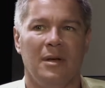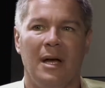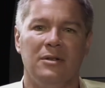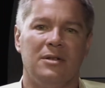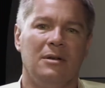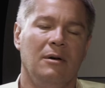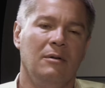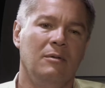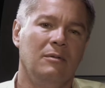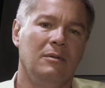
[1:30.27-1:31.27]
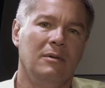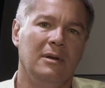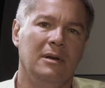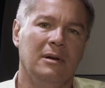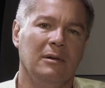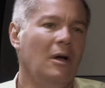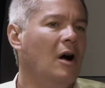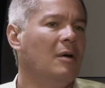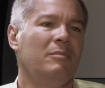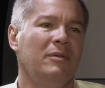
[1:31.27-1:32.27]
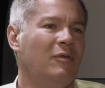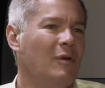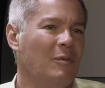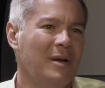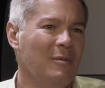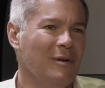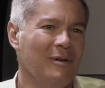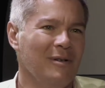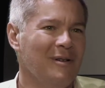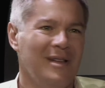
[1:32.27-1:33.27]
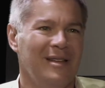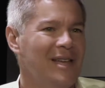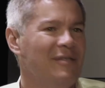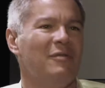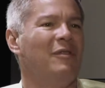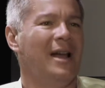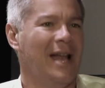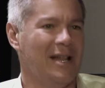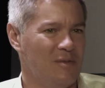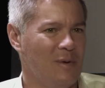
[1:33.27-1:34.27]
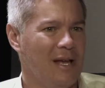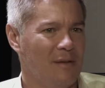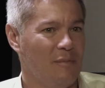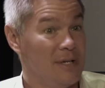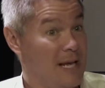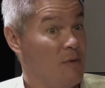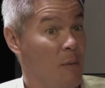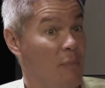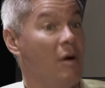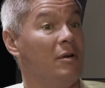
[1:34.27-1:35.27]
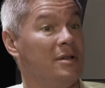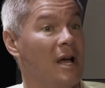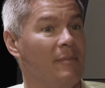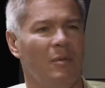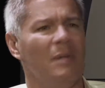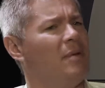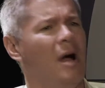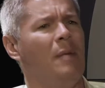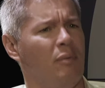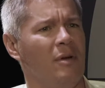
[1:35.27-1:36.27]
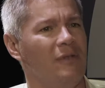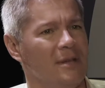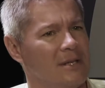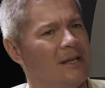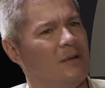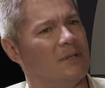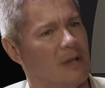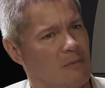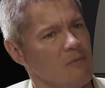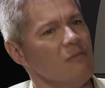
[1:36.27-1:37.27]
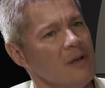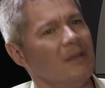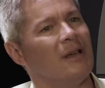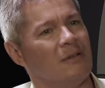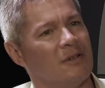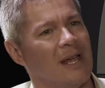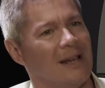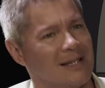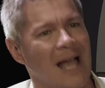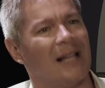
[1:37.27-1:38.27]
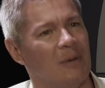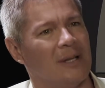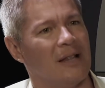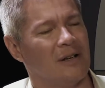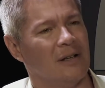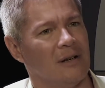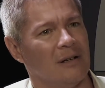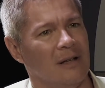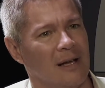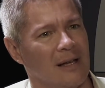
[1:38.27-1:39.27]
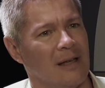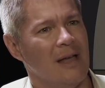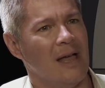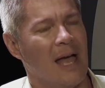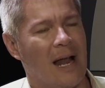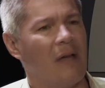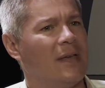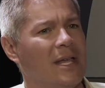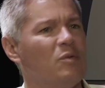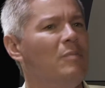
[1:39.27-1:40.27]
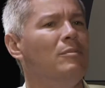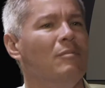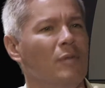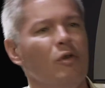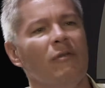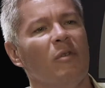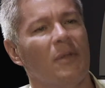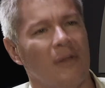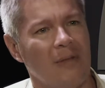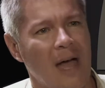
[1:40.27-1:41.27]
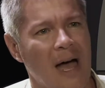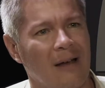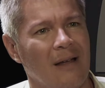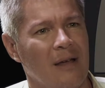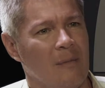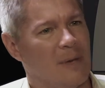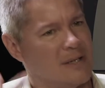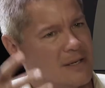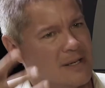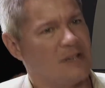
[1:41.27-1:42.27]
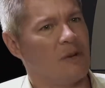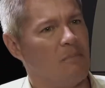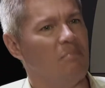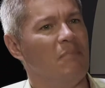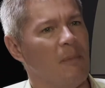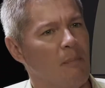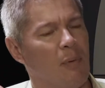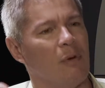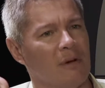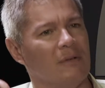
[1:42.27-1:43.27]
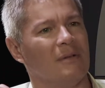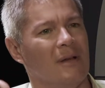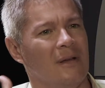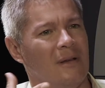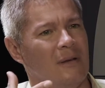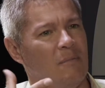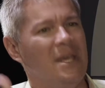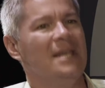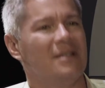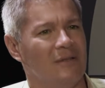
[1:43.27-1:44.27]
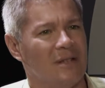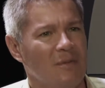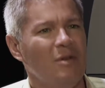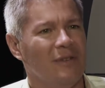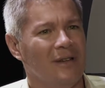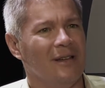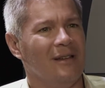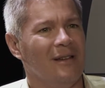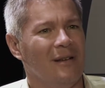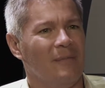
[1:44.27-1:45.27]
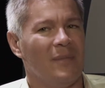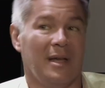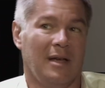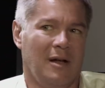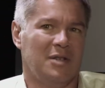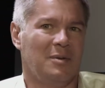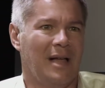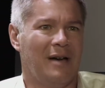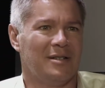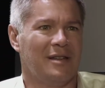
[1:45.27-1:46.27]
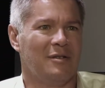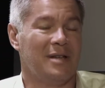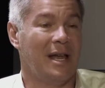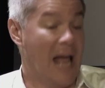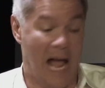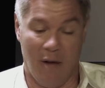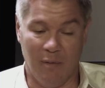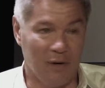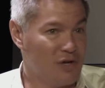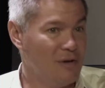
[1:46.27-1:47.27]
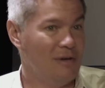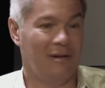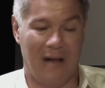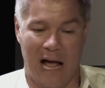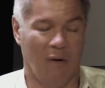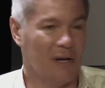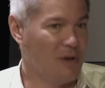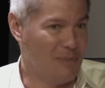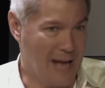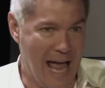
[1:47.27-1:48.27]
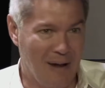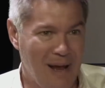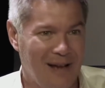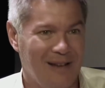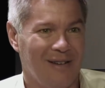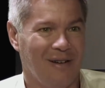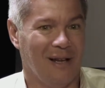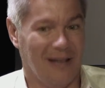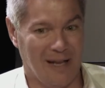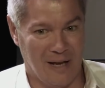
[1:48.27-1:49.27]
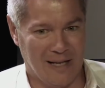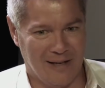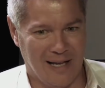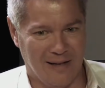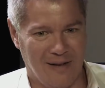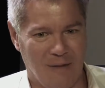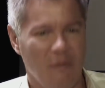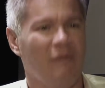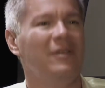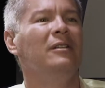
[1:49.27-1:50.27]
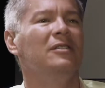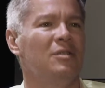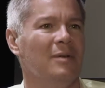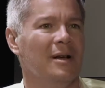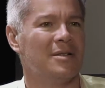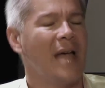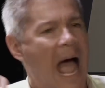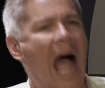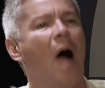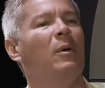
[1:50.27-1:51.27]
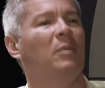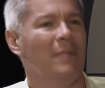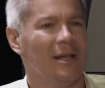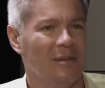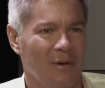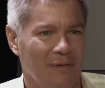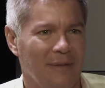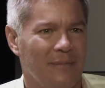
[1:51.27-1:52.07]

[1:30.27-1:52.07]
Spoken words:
And so, long before we were even financed, we had put together a prototype that went beyond previs. The idea was to really understand exactly what that's going to look like and how the kids will maneuver within that, because it's such an important piece to this movie. It also allowed us to understand how we would shoot it, how it could be animated. It revealed to us how we would make the movie.